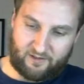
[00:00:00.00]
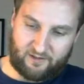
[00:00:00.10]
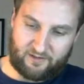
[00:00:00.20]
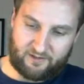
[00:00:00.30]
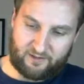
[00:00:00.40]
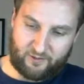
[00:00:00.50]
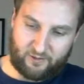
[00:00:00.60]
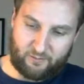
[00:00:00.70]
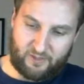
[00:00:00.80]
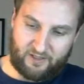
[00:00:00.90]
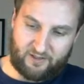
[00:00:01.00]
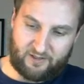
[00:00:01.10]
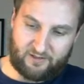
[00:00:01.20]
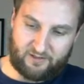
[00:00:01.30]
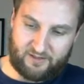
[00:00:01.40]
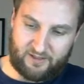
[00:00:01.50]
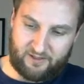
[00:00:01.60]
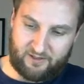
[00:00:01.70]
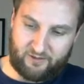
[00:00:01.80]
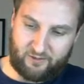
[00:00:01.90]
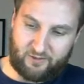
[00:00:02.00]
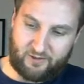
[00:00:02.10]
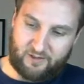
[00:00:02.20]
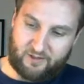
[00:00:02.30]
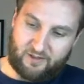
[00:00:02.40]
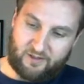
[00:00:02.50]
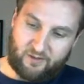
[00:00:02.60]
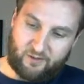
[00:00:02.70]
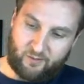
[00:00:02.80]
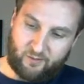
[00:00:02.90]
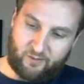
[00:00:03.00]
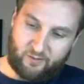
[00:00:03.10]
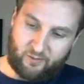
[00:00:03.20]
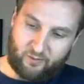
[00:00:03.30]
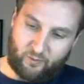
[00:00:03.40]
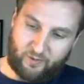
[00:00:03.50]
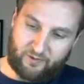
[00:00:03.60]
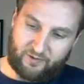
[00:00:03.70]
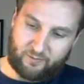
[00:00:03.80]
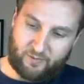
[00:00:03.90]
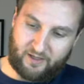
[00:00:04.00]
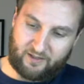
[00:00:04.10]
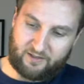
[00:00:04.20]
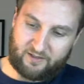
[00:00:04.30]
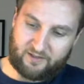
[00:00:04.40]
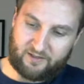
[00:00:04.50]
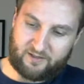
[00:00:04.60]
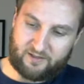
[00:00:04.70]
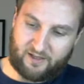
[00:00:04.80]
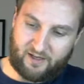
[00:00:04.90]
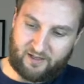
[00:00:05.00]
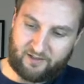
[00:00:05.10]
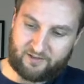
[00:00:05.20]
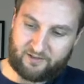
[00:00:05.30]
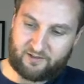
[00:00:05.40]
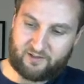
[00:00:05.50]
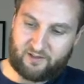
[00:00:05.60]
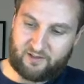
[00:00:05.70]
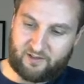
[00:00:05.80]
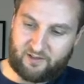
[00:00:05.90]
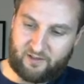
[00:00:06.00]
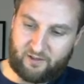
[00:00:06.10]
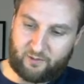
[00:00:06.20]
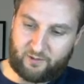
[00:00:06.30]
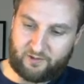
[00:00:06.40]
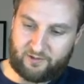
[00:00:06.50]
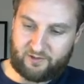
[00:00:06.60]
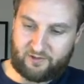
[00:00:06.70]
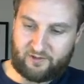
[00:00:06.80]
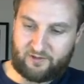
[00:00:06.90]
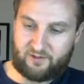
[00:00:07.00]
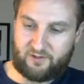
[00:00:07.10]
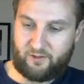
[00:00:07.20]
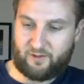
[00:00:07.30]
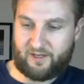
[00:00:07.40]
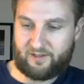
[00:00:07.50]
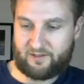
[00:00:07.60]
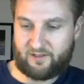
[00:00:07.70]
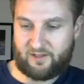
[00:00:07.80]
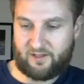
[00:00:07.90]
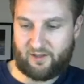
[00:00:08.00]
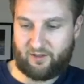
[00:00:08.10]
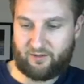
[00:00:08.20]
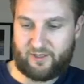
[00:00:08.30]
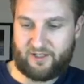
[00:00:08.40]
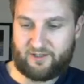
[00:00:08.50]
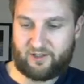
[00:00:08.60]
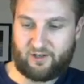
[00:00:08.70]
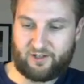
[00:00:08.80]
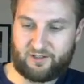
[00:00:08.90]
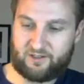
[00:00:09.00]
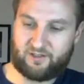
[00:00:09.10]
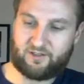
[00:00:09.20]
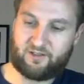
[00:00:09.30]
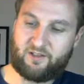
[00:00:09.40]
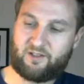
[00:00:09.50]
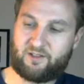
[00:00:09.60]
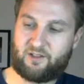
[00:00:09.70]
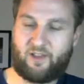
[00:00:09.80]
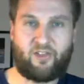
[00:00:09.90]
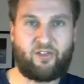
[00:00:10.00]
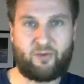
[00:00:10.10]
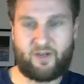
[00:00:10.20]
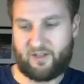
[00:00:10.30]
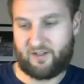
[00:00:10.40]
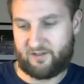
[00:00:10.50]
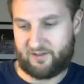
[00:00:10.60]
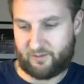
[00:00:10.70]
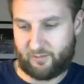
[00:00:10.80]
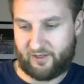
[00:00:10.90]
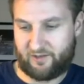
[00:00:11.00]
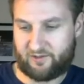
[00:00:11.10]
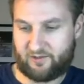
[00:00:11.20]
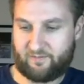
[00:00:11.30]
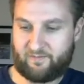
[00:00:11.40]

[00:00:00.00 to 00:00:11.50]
This is going to be du with respect to x equals 2x, and then the 3 is a constant, so that 3 disappears.